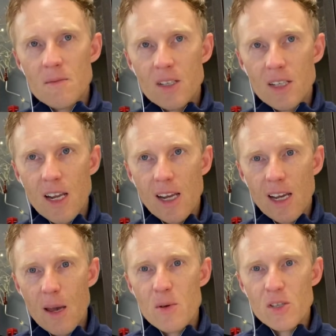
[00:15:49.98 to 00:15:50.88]
take
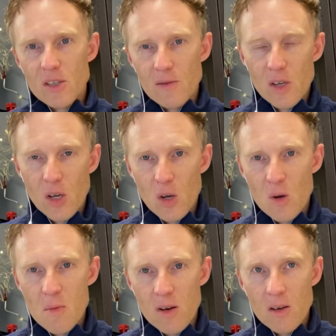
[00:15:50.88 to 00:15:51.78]
images of the
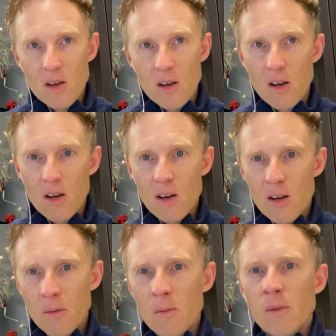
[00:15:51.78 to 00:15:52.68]
cube,
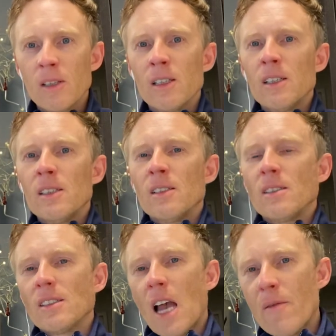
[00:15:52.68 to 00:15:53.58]
MV
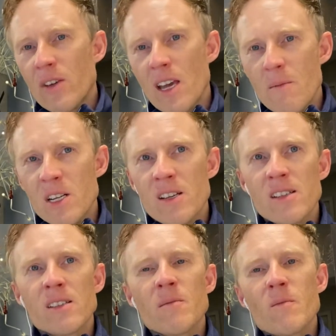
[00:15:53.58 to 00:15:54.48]

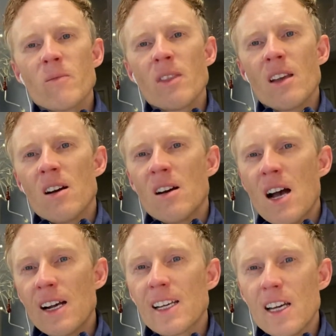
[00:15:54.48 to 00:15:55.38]
images
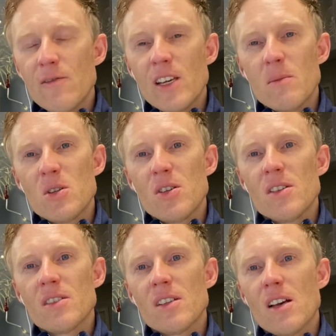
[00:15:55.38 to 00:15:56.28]
and KV
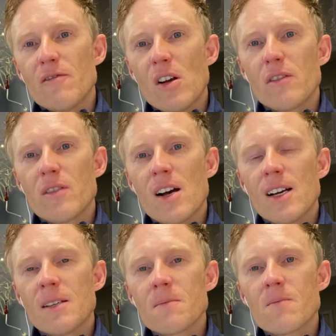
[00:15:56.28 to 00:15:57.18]
images, and
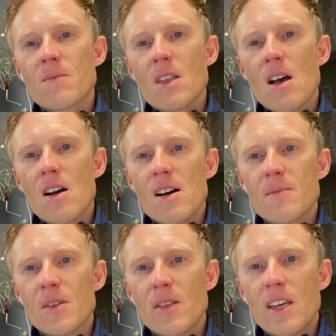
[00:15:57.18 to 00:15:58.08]
verify
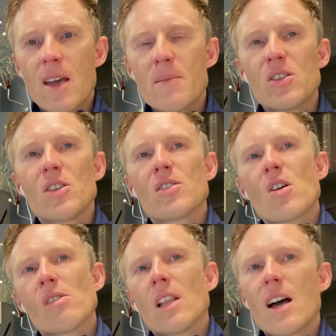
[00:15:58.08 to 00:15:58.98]
that the images are
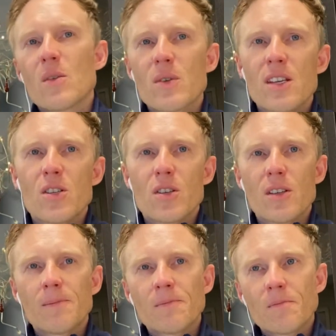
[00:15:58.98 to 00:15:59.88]
aligned with each
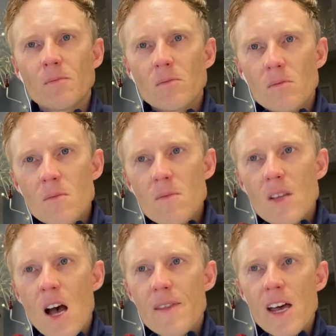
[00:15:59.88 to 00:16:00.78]
other.
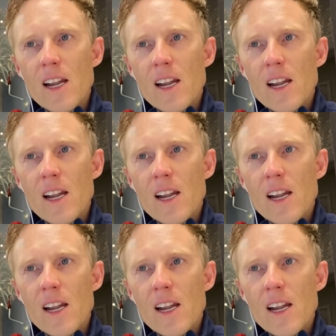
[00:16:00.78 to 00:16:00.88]
And that